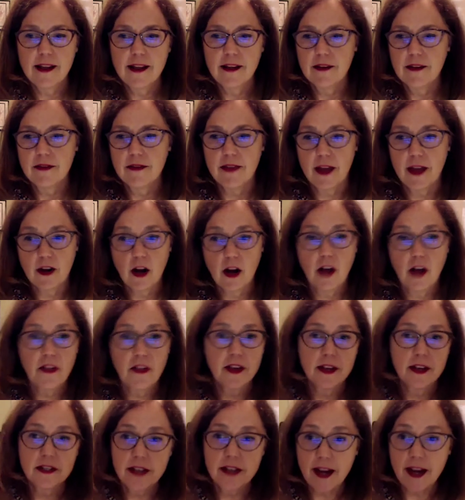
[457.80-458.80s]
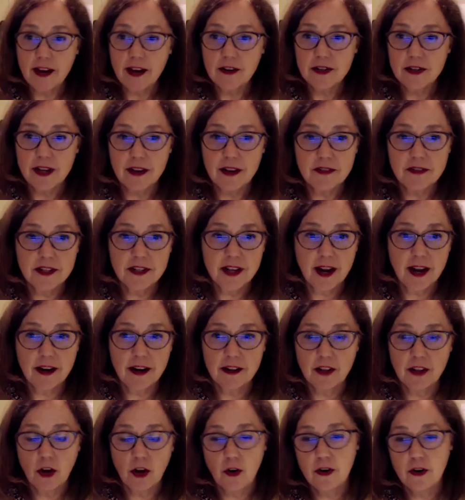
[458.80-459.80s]
Then all the containers have to get
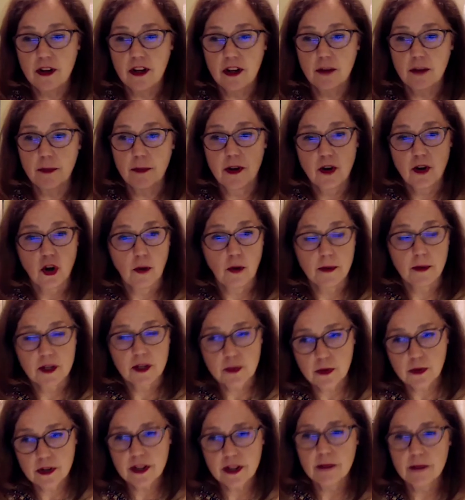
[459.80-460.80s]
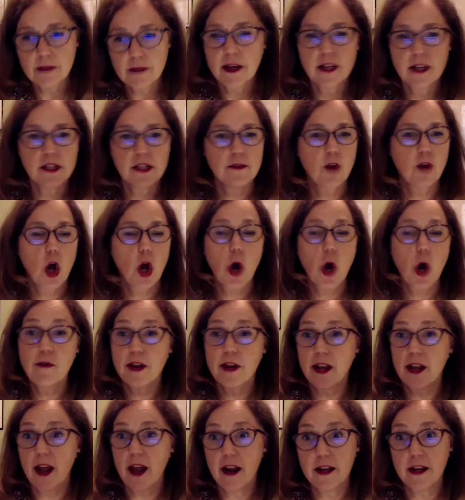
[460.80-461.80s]
unloaded, but nobody's working because of
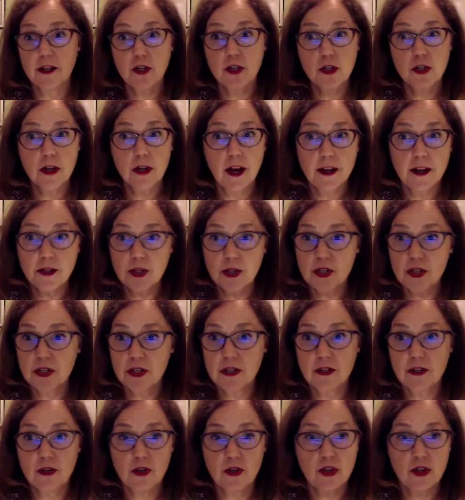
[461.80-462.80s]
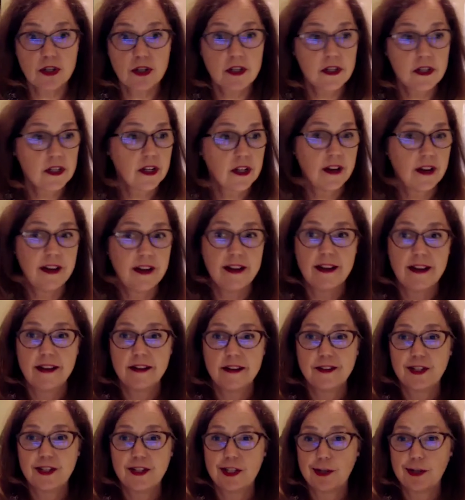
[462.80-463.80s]
COVID. And it just, just
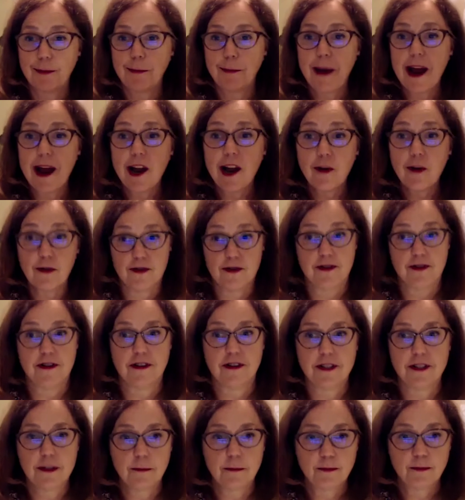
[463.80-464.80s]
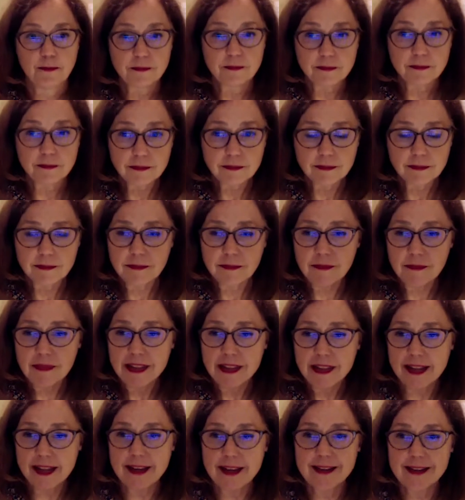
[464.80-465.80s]
spiraled
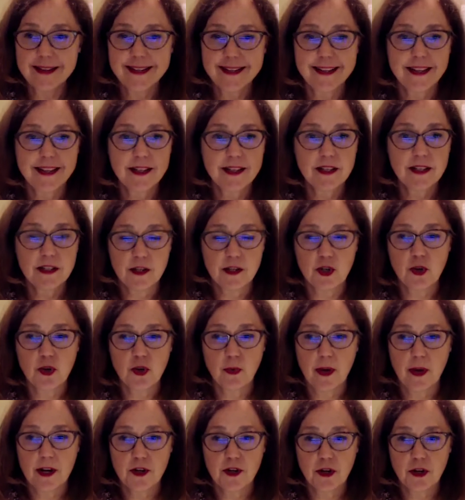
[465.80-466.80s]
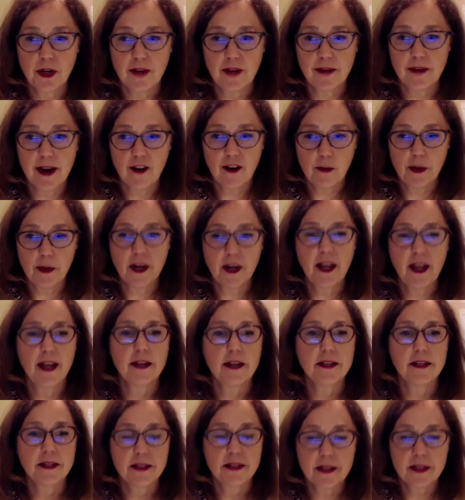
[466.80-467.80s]
into this situation of everybody
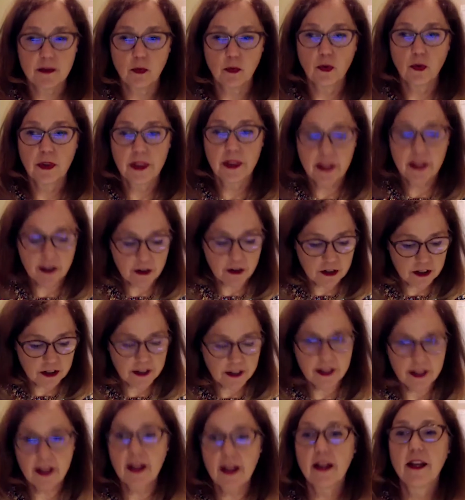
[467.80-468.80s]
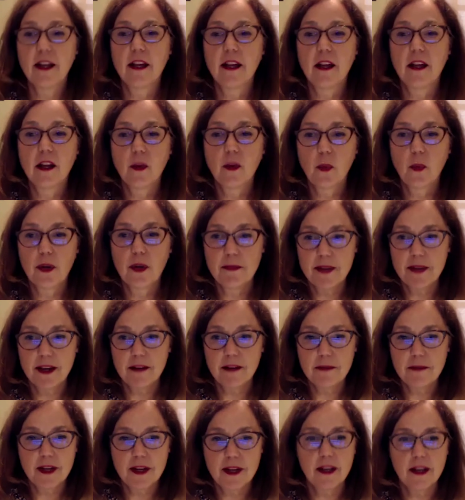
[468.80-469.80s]
had to literally, we'd be
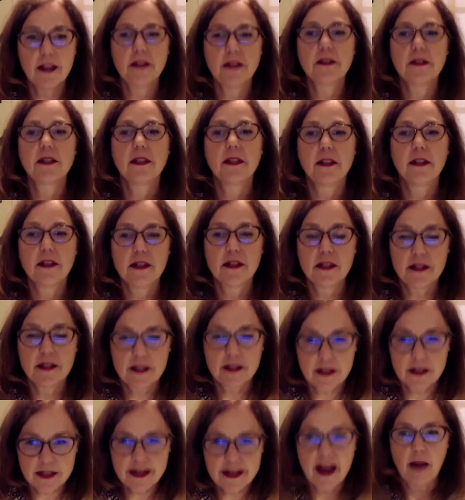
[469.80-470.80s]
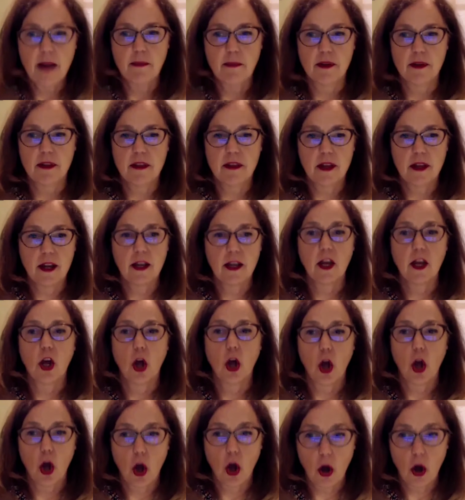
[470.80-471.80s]
in meetings, stop and think
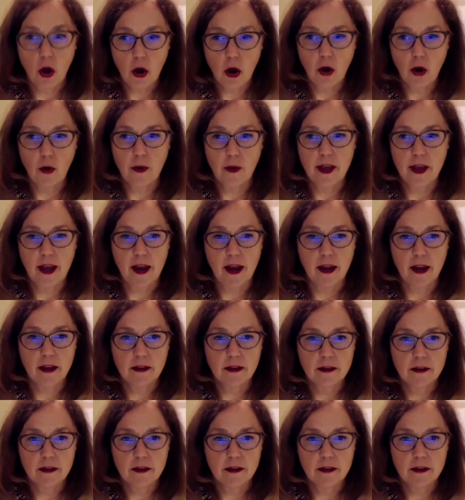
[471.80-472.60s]
okay,